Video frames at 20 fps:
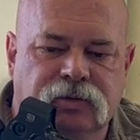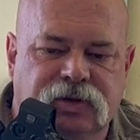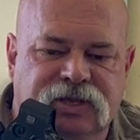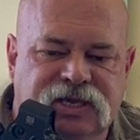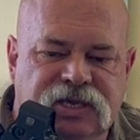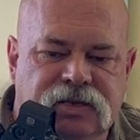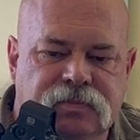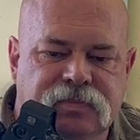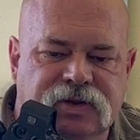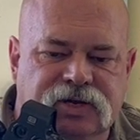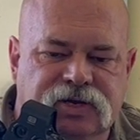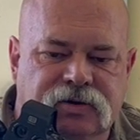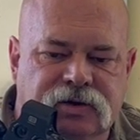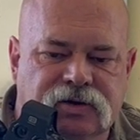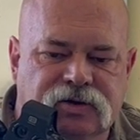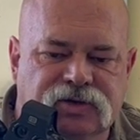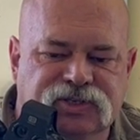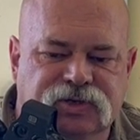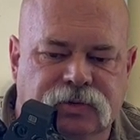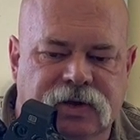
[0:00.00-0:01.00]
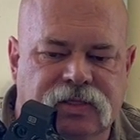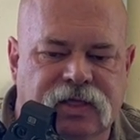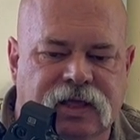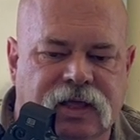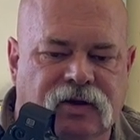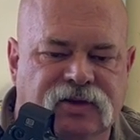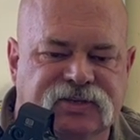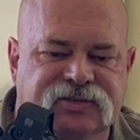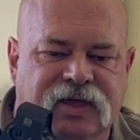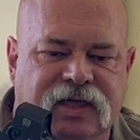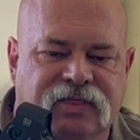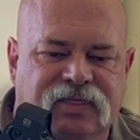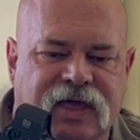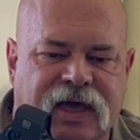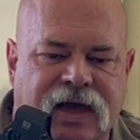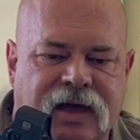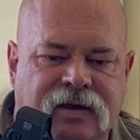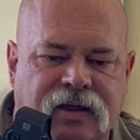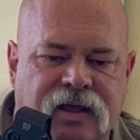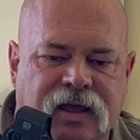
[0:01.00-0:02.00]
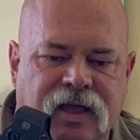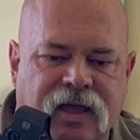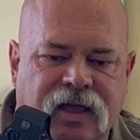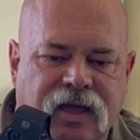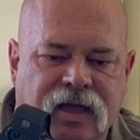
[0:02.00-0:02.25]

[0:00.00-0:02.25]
keyed materials or anything else like that.